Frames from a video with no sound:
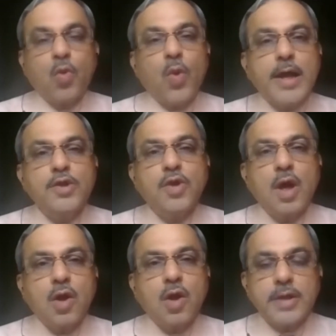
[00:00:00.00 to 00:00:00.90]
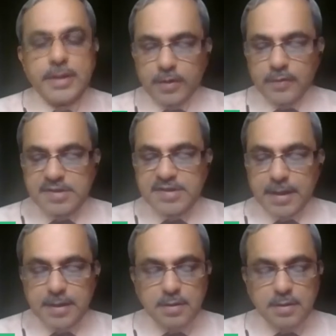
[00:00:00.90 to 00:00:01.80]
While you are on
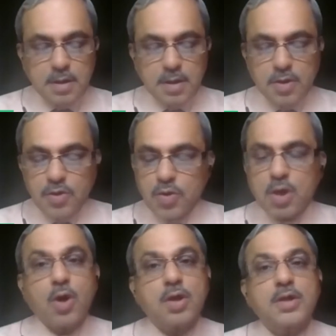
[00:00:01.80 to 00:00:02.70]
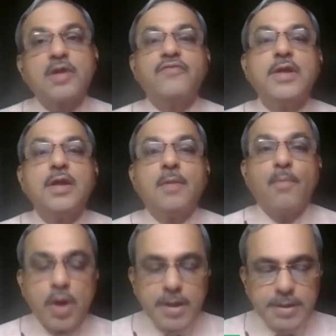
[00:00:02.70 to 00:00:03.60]
atorvastatin, your doctor will
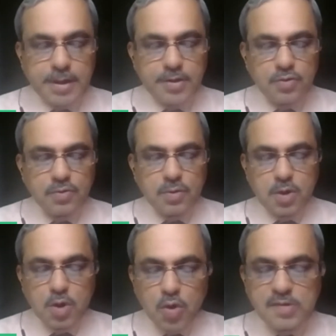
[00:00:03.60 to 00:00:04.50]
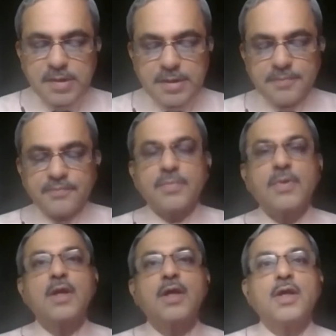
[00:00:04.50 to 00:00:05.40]
monitor you closely.
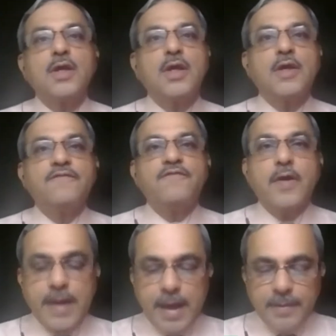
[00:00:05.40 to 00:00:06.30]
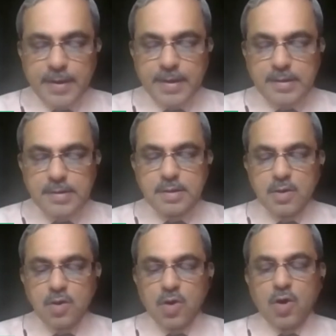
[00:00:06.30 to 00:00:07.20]
If you have
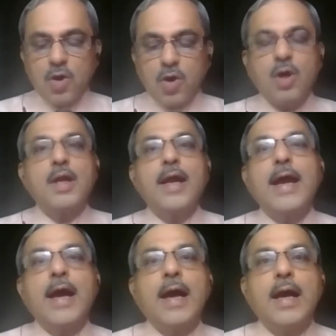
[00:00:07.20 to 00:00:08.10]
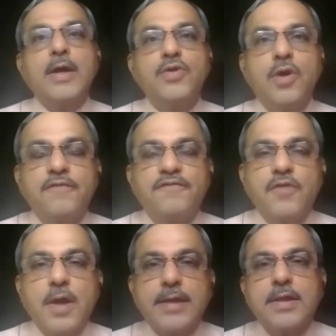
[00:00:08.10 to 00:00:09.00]
diabetes or if
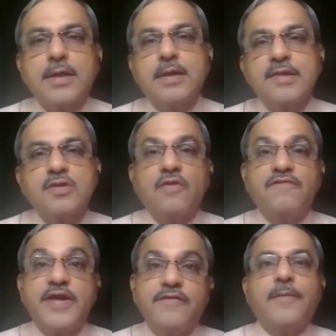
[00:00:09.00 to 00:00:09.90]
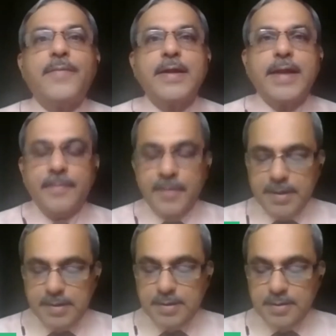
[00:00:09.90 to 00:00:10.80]
you are at the risk of developing
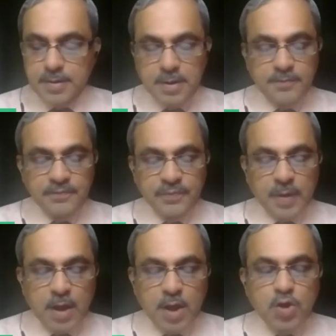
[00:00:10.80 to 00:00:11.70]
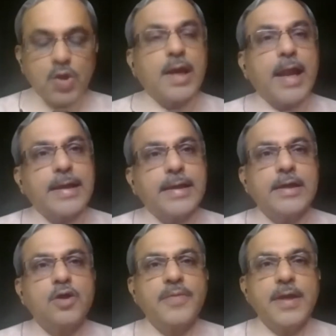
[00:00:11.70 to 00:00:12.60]
diabetes, you are
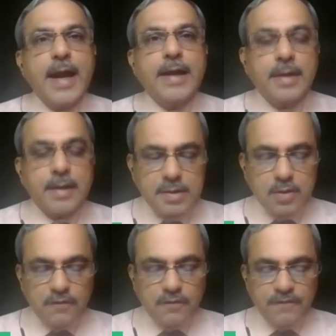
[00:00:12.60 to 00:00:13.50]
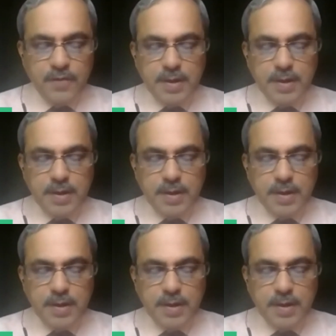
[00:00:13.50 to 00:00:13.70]
likely to be at risk of